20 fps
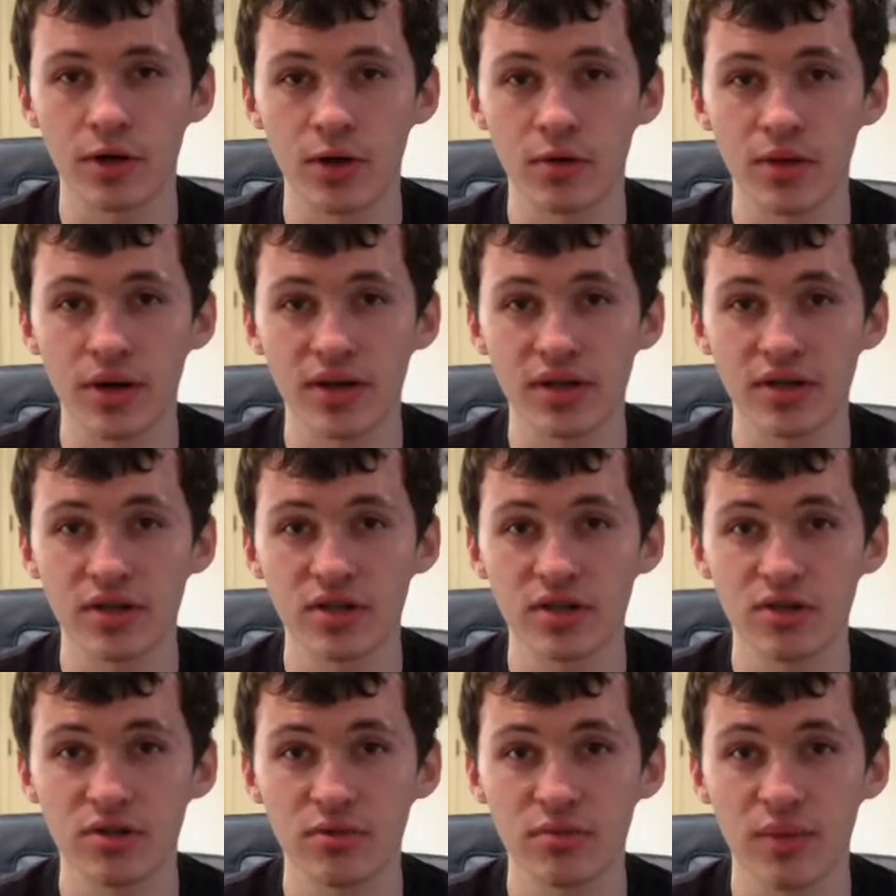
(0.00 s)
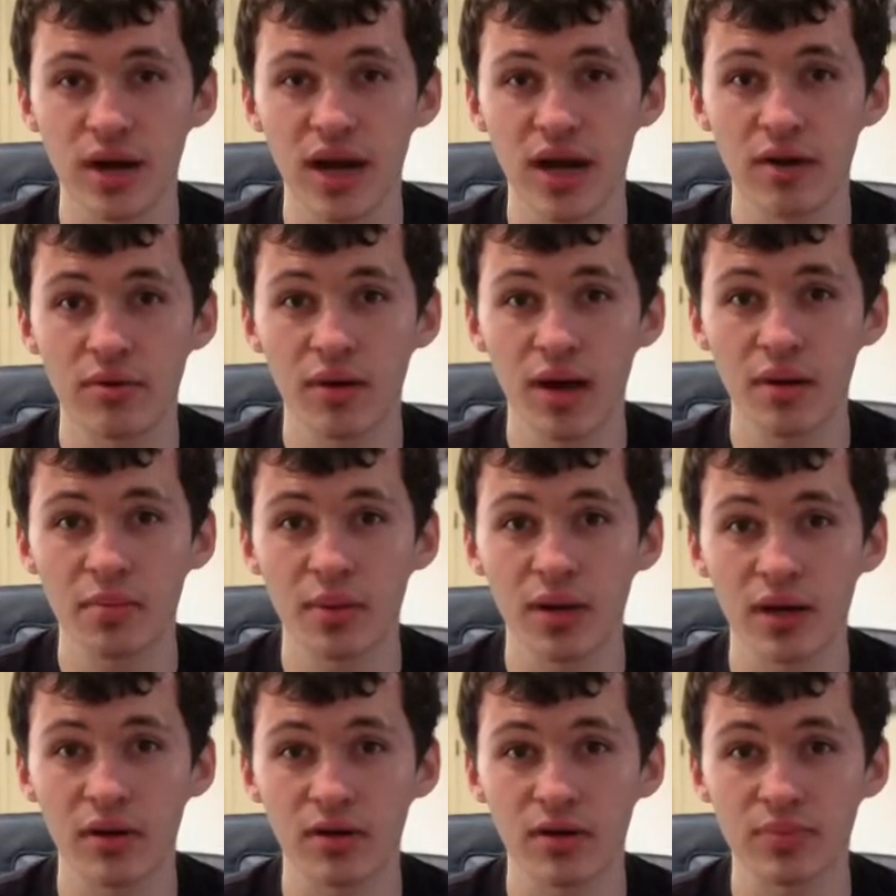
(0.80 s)
going to my
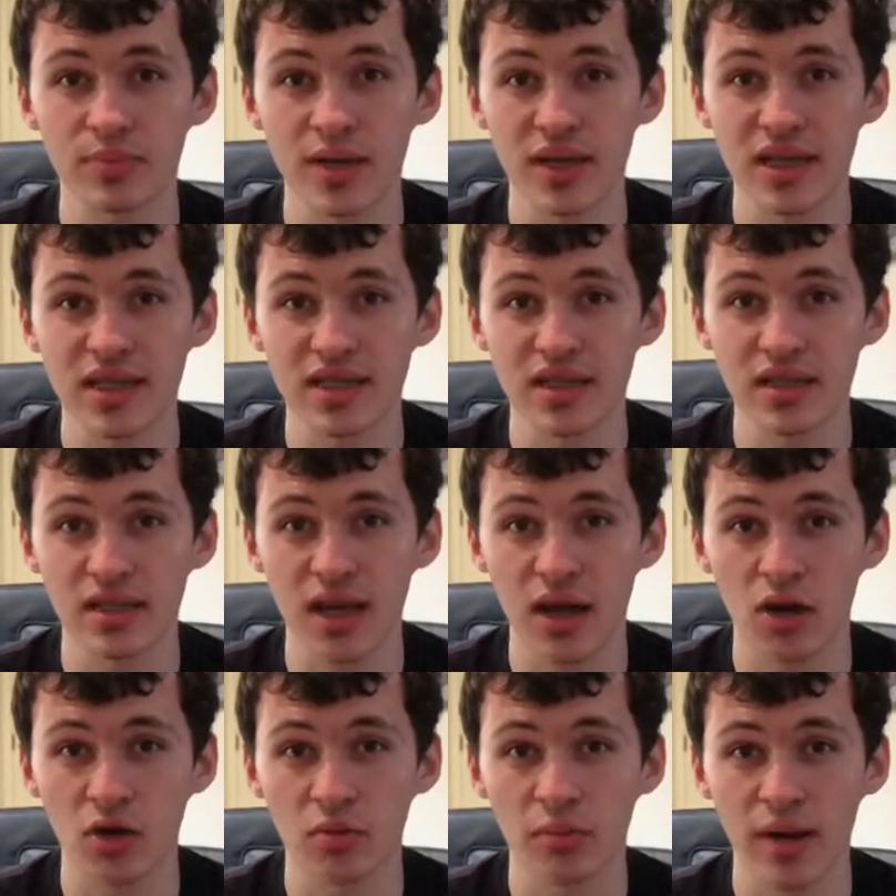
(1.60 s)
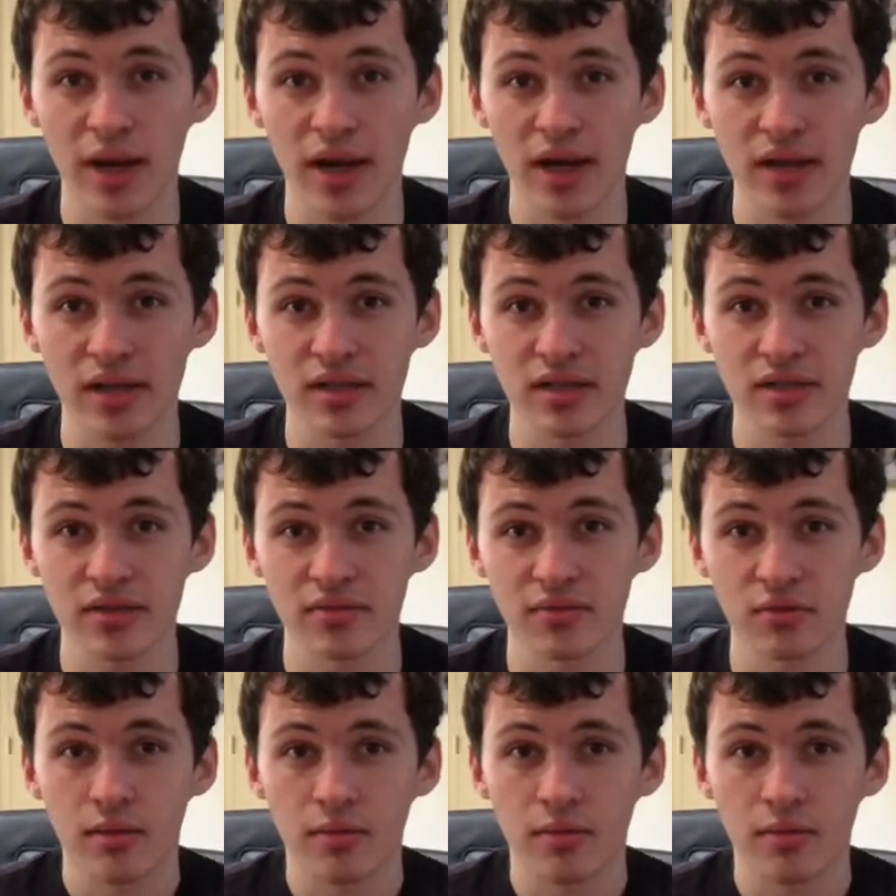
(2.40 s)
grandparents' place in the Outer Banks.